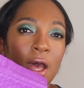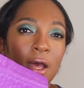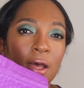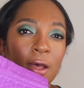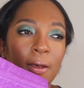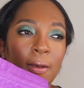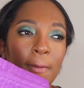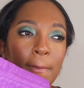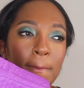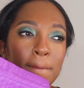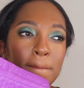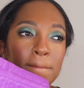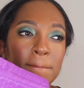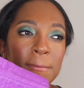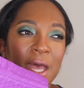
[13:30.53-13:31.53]

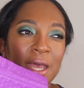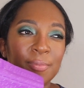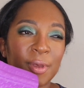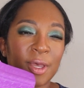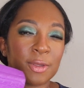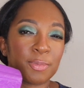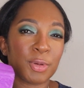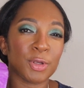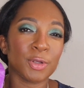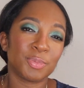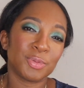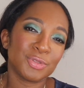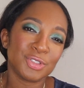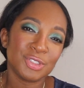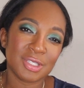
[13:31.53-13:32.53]
I buy
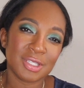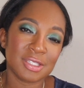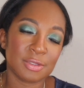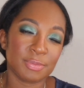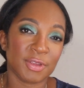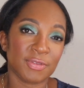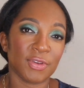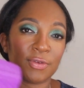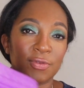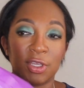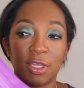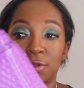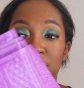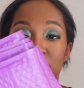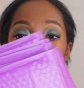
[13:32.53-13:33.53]
purple just because it's my favorite
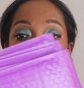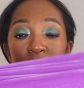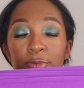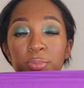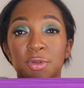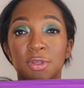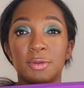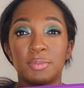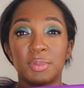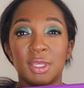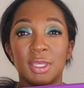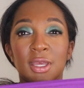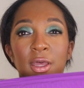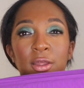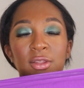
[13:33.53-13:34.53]
color. These are pretty
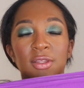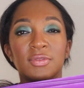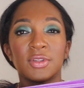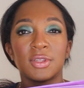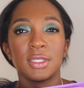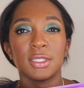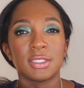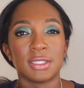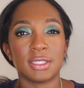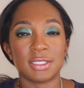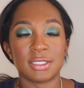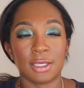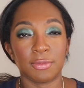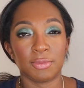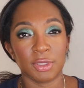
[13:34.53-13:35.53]
big. I'll leave a link to these
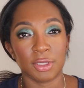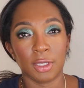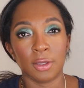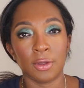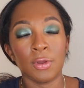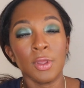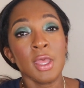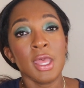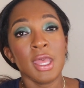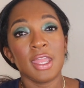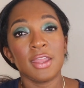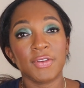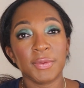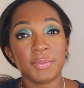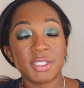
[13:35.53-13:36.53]
down below.
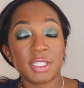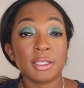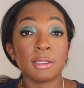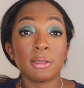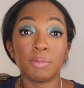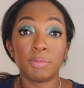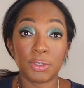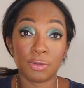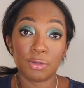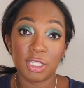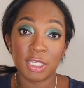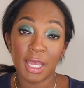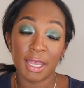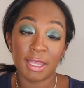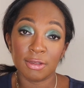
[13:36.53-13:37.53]
If I'm selling
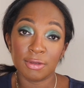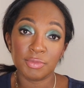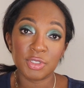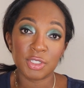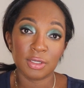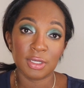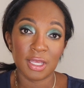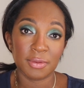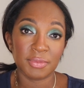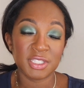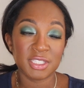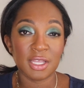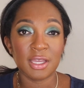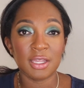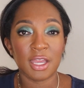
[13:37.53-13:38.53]
beauty items on
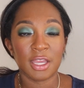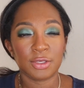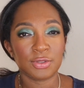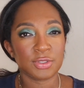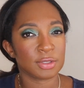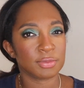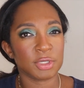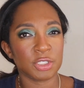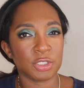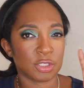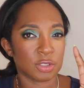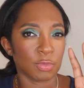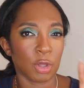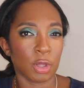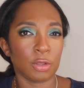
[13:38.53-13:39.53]
Amazon, I use a much
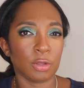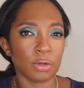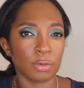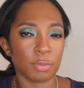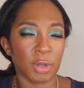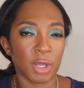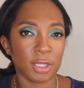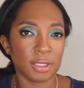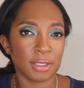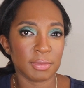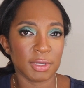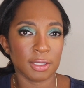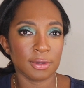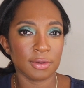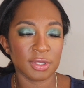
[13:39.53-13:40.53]
smaller poly
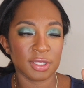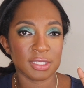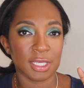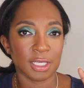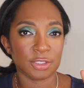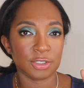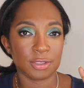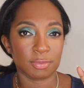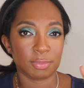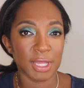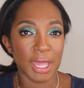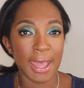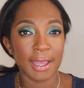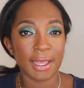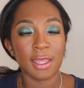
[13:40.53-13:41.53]
mailer that's actually
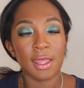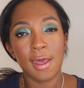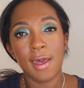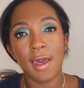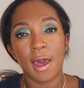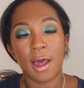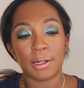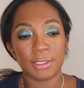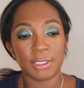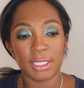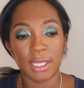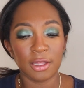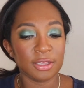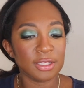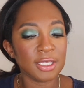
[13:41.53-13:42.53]
black. I'll
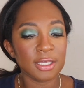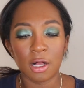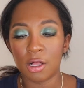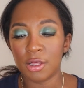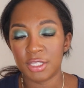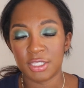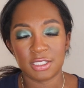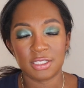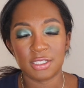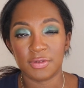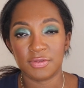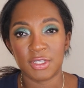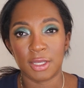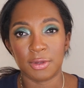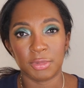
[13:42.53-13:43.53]
link all this
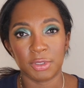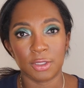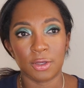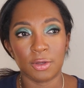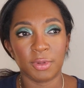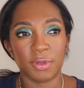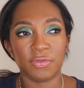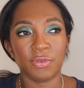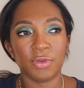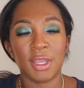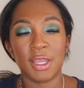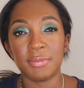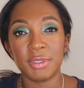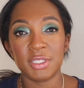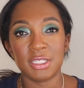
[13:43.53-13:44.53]
stuff down below. But for
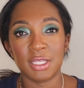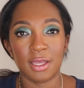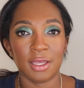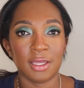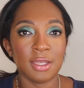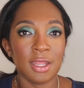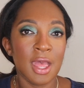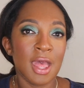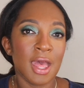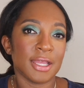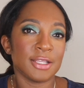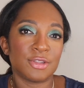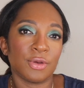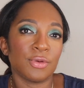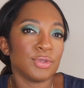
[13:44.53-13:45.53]
Amazon, I
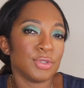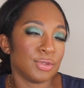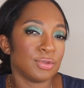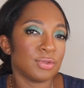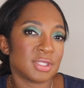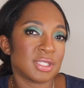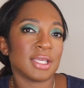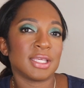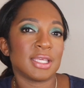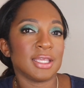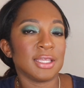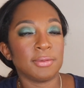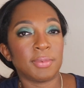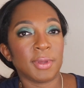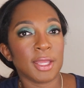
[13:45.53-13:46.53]
don't use like
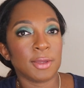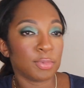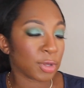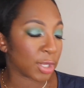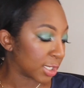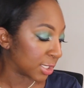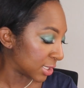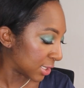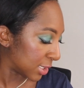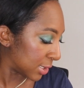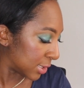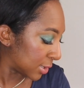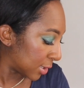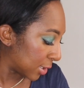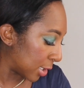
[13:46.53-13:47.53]
eBay
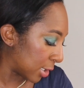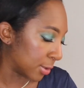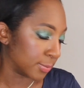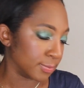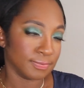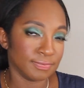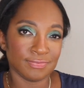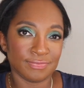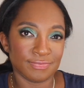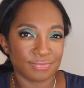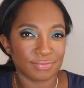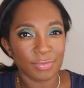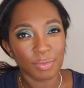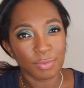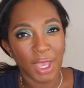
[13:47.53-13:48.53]
branded
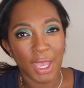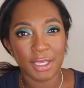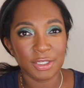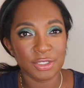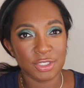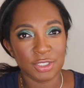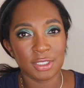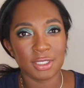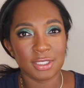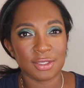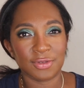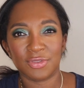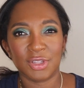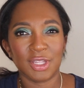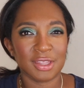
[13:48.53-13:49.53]
packaging because I
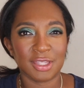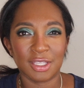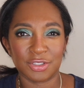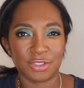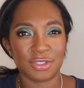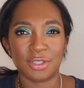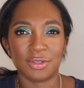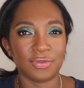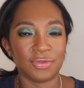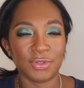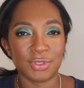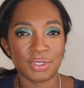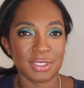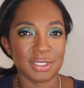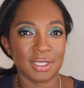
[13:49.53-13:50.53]
feel like that just
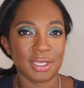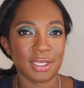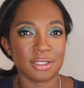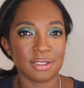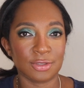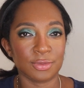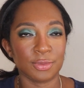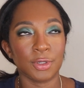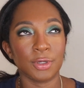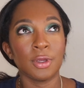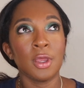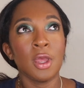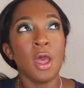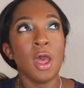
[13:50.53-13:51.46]
confuses the customer.